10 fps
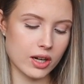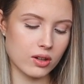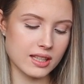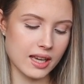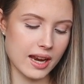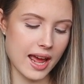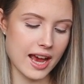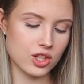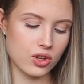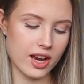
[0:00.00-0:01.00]
I got it in an
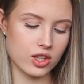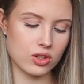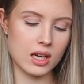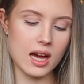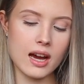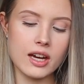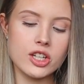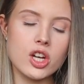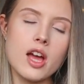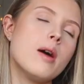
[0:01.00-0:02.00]
extra, extra
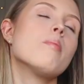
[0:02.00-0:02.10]
large,